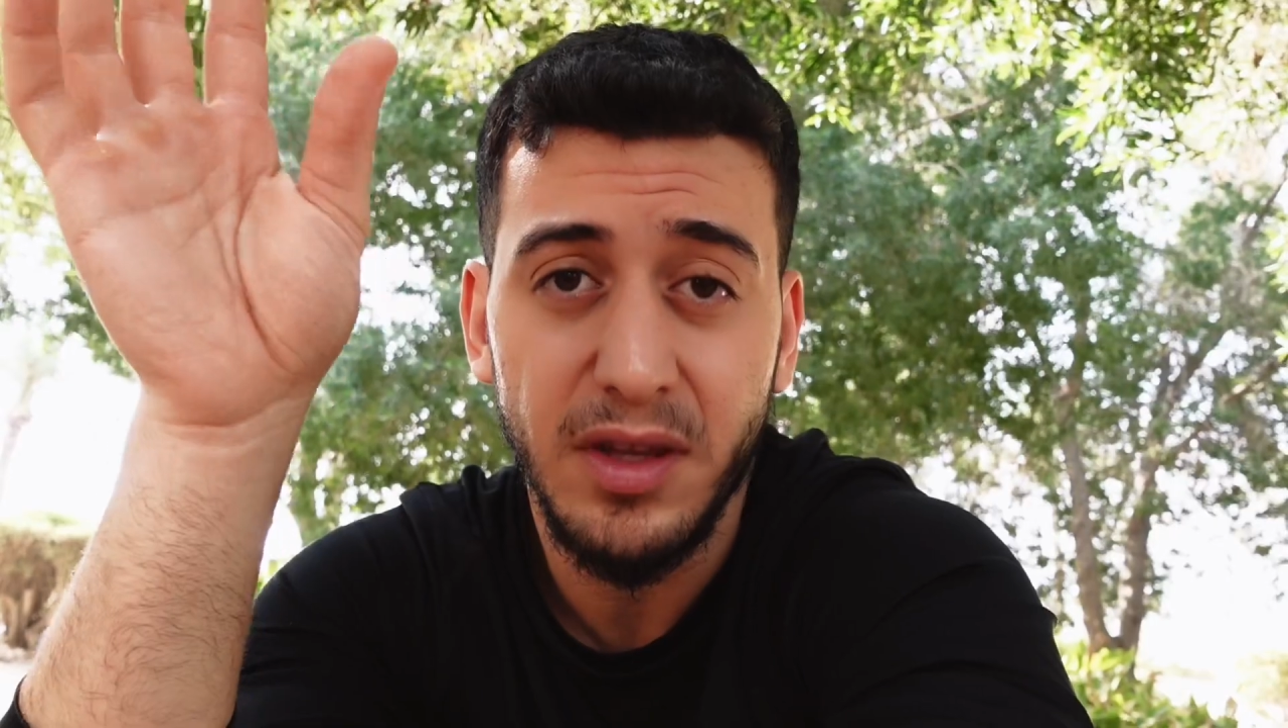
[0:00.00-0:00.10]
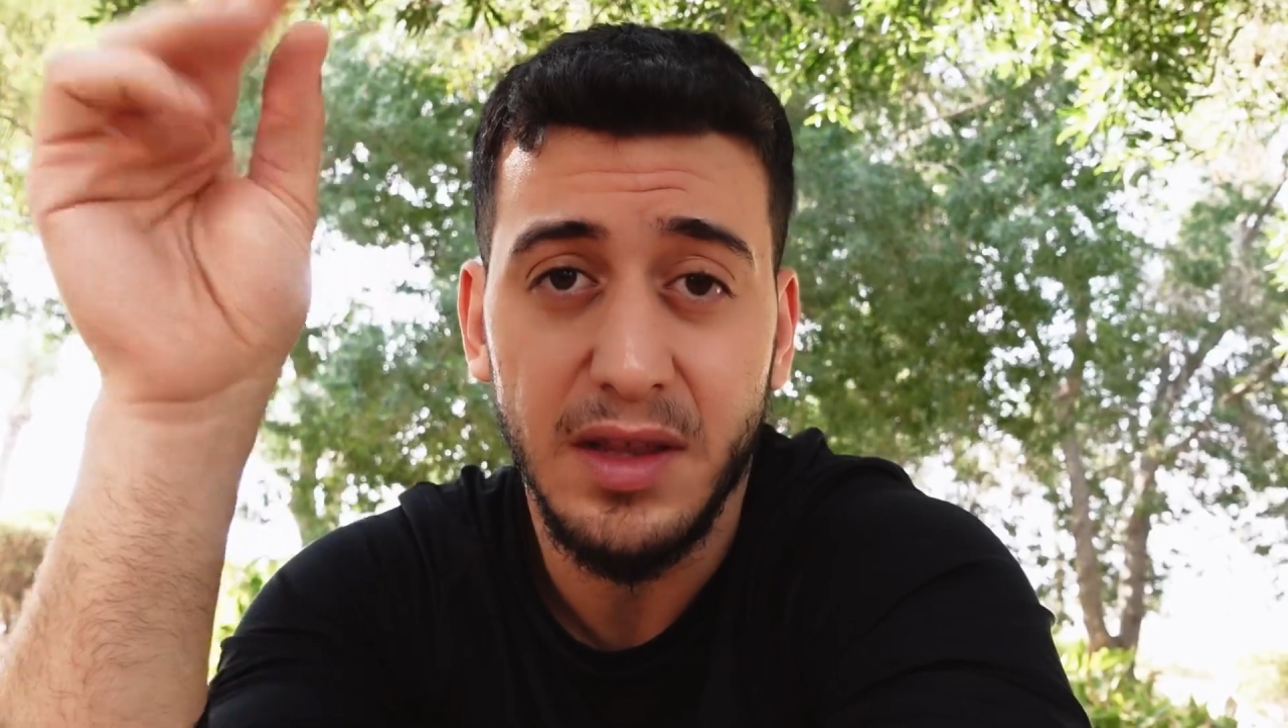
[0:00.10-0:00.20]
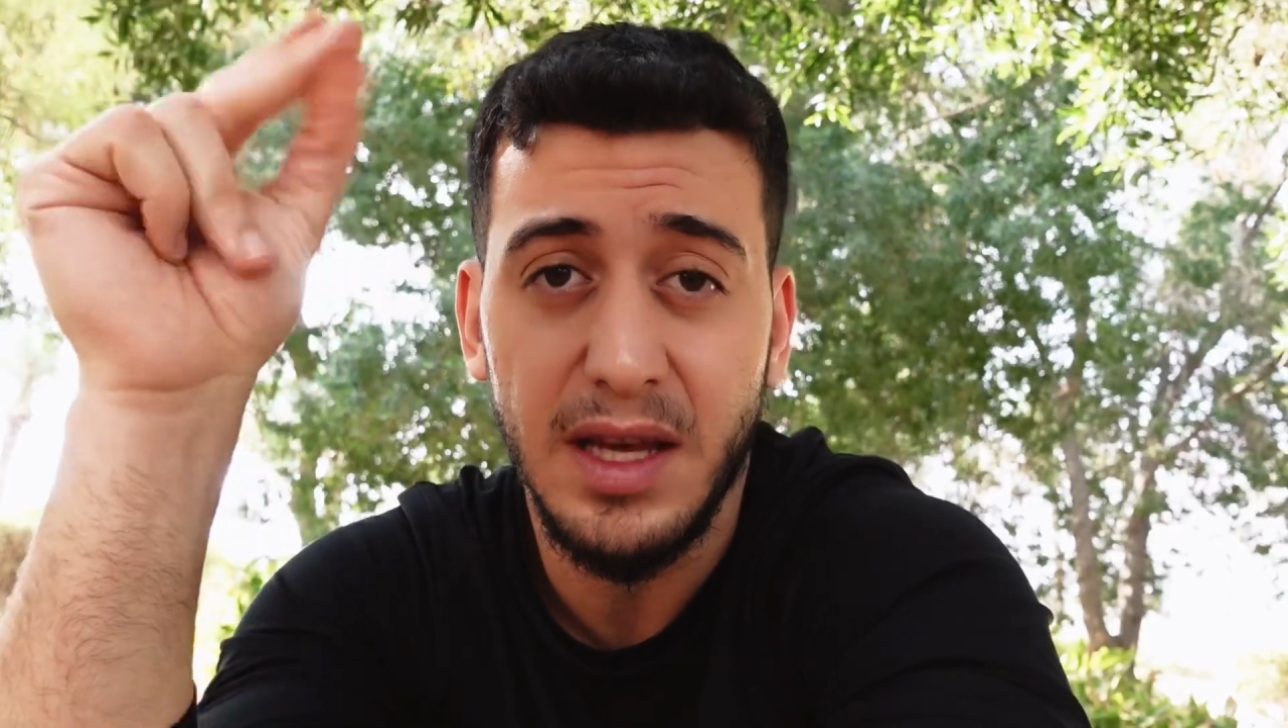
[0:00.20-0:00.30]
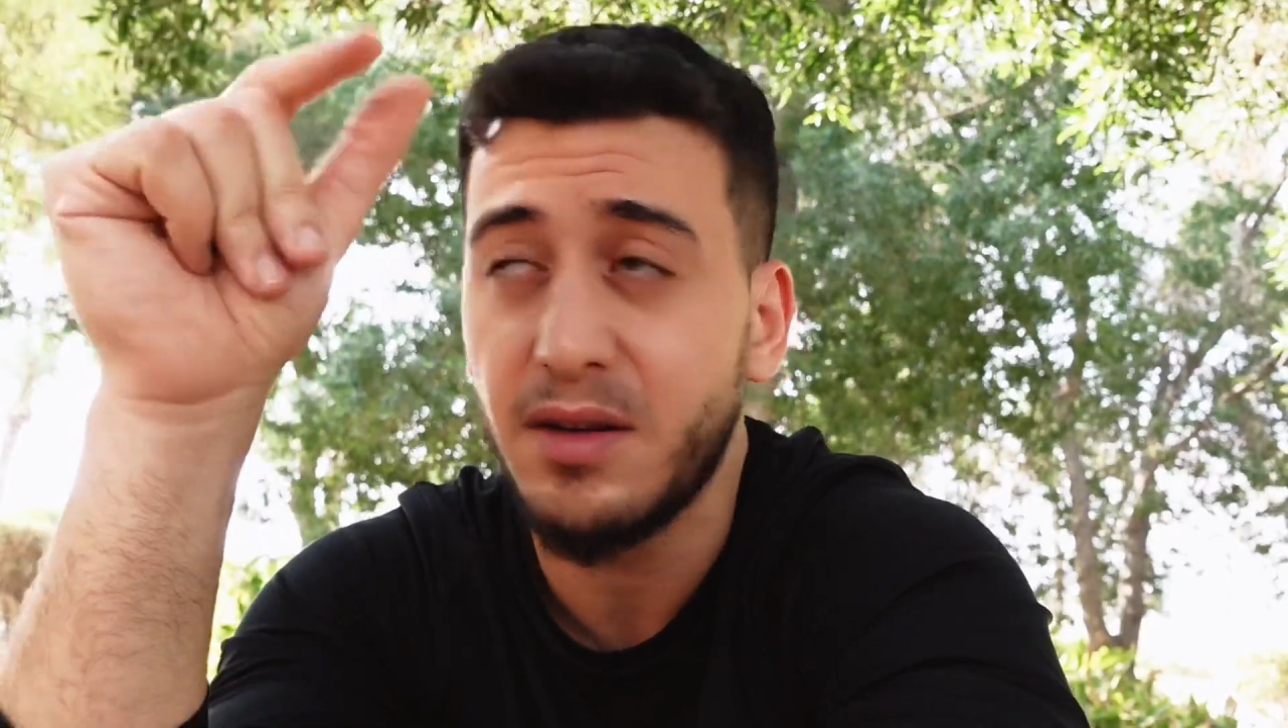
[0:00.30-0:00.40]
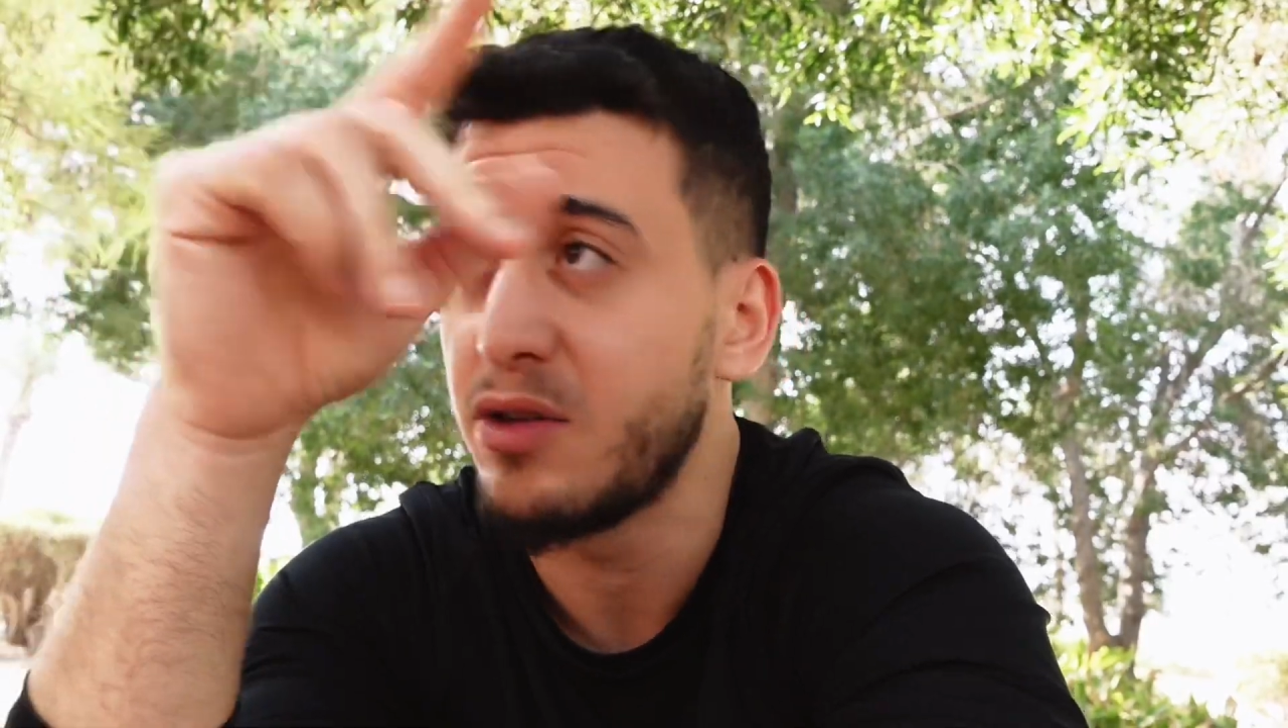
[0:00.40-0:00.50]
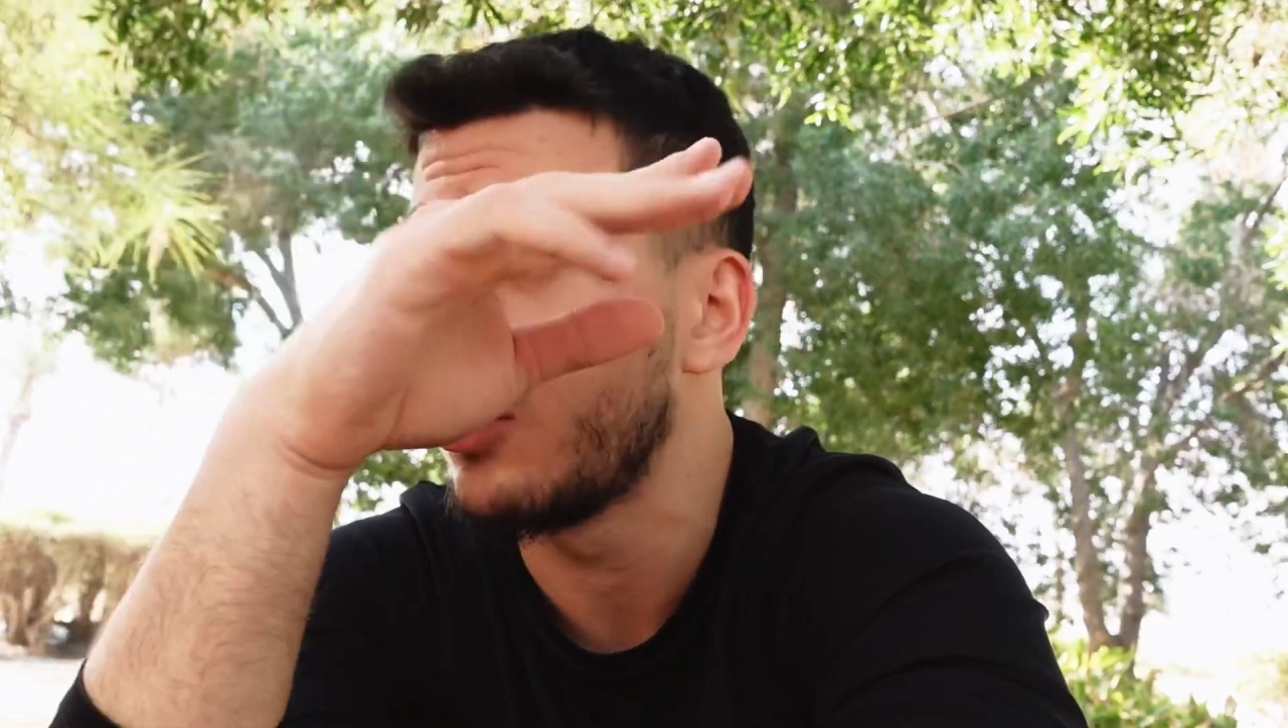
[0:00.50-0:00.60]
then